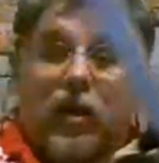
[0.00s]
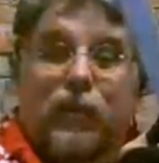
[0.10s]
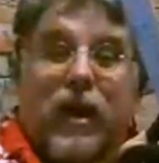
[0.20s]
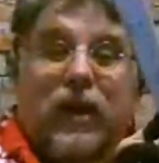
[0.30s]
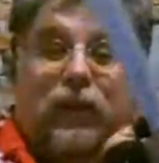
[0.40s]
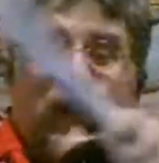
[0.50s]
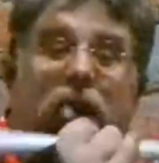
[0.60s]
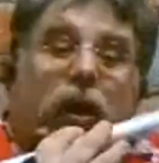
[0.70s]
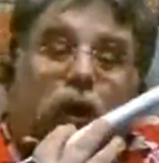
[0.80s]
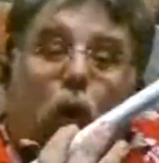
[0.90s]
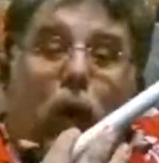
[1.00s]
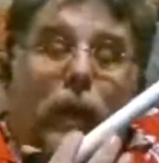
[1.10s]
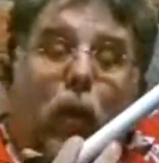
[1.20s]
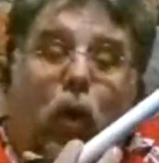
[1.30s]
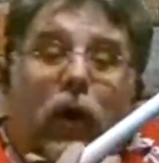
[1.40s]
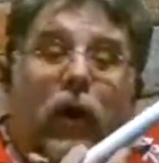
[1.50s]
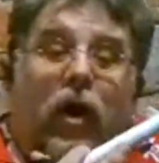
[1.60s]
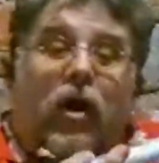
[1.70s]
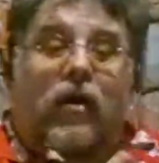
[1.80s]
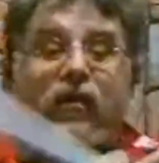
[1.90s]
Maybe you're
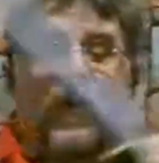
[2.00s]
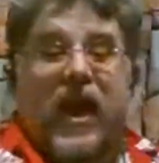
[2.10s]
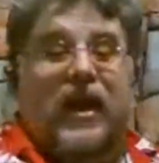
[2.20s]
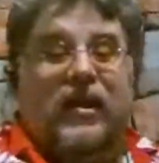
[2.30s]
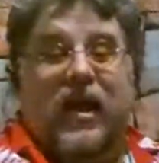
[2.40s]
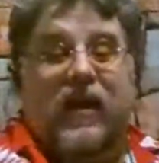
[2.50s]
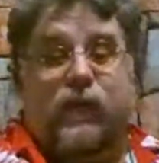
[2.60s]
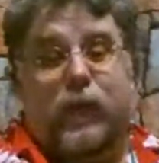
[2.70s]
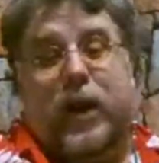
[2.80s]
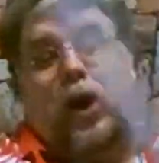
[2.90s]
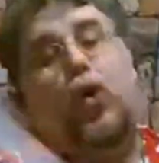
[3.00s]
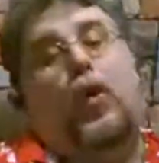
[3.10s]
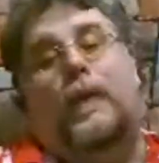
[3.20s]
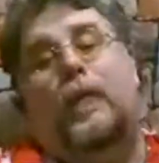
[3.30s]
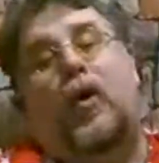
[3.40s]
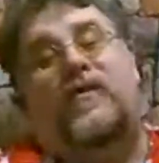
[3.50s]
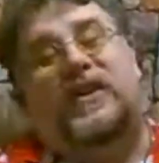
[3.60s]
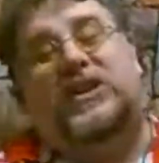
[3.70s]
more of a glaveman or more of a